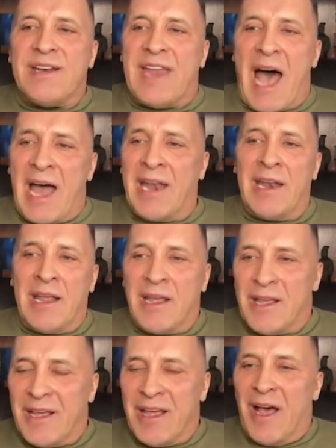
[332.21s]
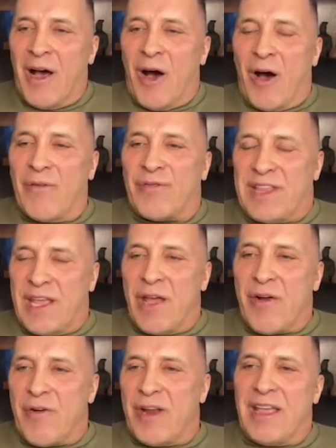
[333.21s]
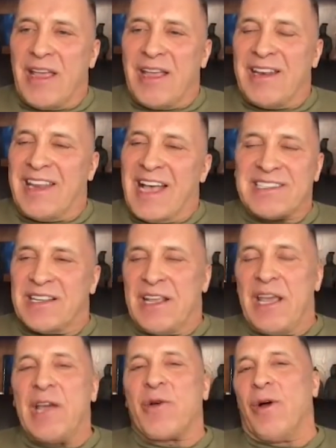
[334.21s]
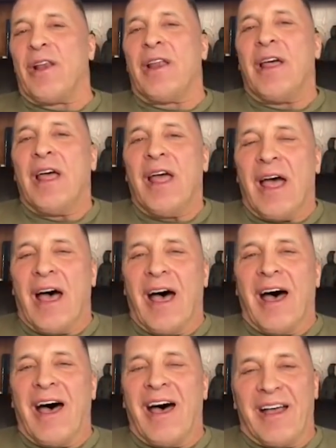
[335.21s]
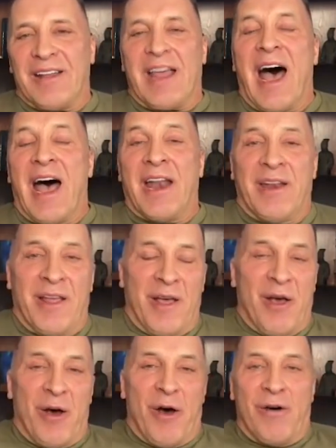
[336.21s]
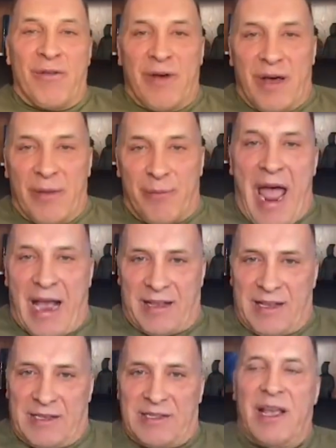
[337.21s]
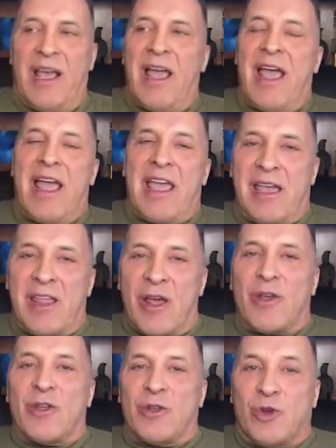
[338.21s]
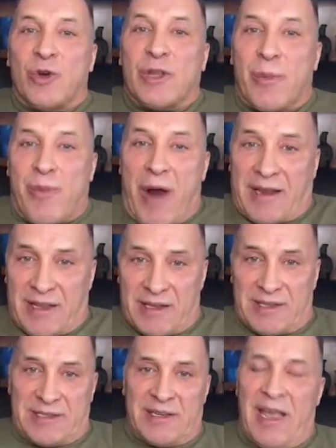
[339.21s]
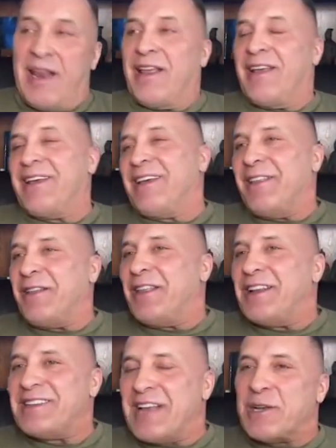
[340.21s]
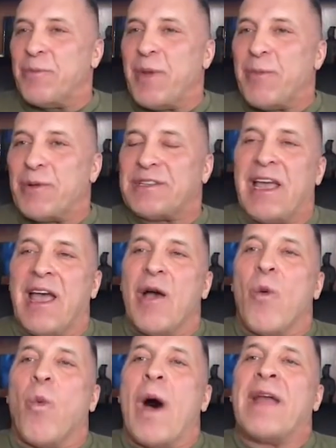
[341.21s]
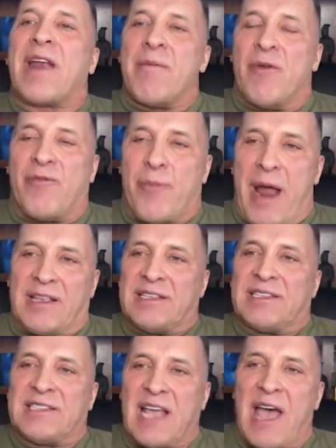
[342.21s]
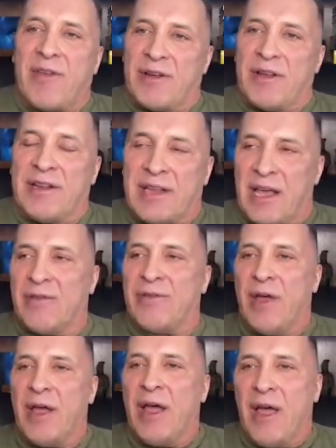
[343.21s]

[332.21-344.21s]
ton of theory doesn't equal a uh, ton of practice you know, do the practice. And you know, there's actually people say one gram of practice is heavier than ton of